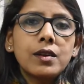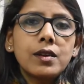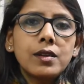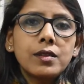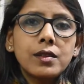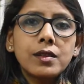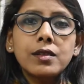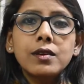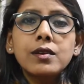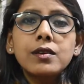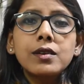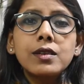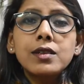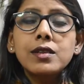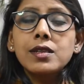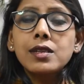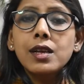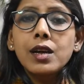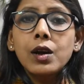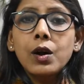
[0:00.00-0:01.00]
The 3rd
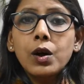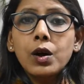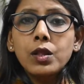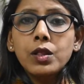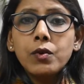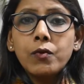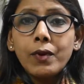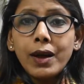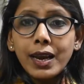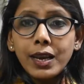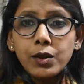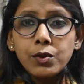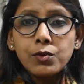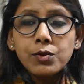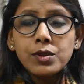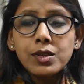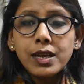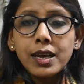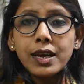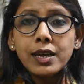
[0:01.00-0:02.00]
is the
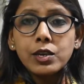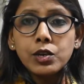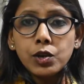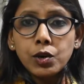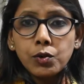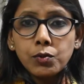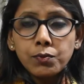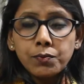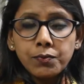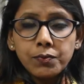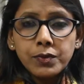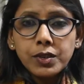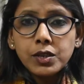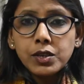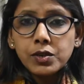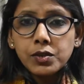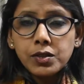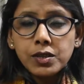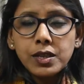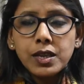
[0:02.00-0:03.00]
values at home that
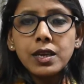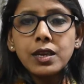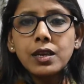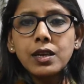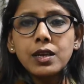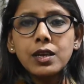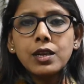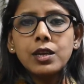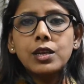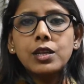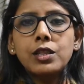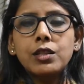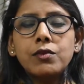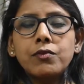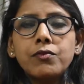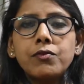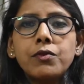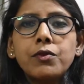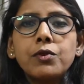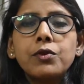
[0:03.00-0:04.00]
you see. The
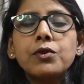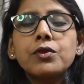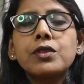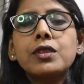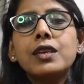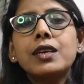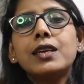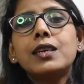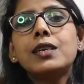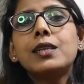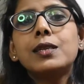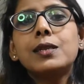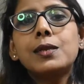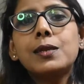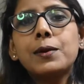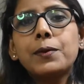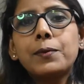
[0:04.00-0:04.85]
4th is